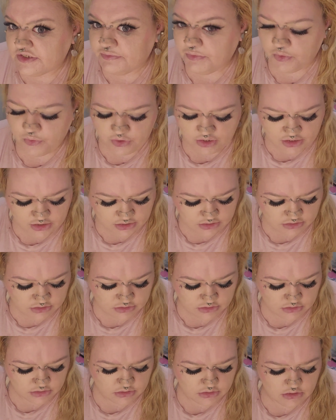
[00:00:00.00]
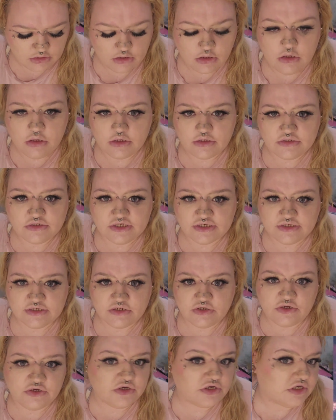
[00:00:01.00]
smaller. It
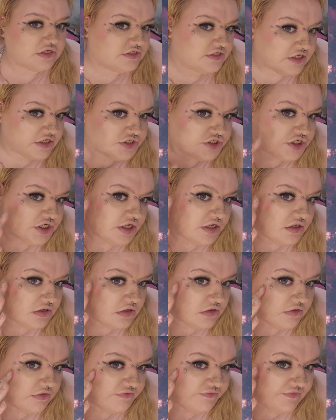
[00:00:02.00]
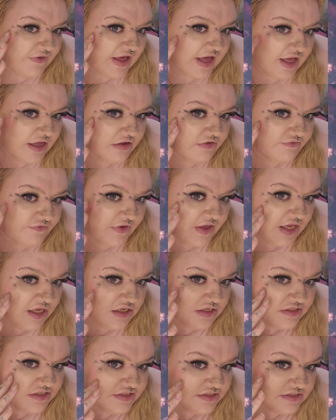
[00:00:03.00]
doesn't look such a fat
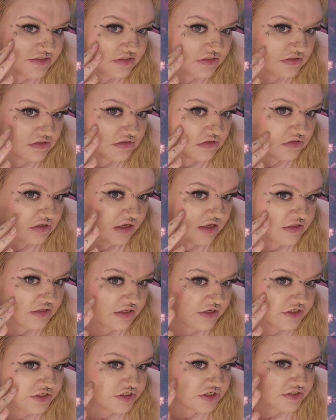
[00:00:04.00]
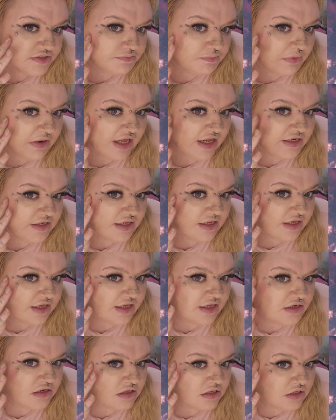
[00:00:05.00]
face, and then I just blend it
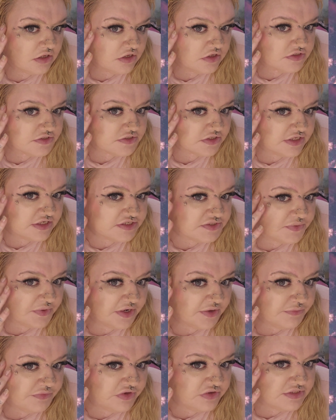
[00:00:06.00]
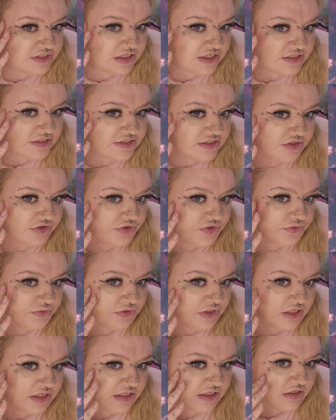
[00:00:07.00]
in. So this one I'm using is the
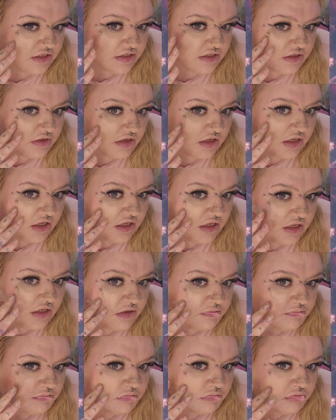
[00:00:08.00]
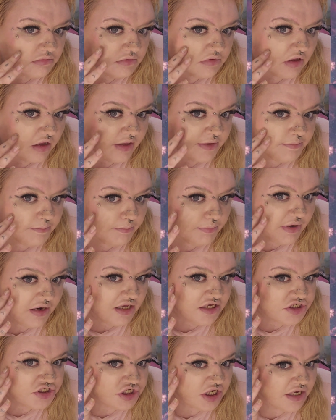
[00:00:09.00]
Unique I'm
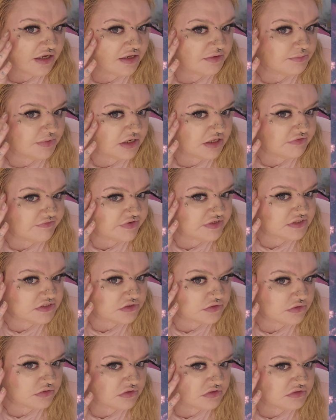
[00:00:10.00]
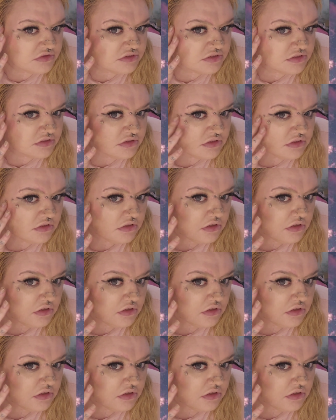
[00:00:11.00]
Blushing, I believe it's called,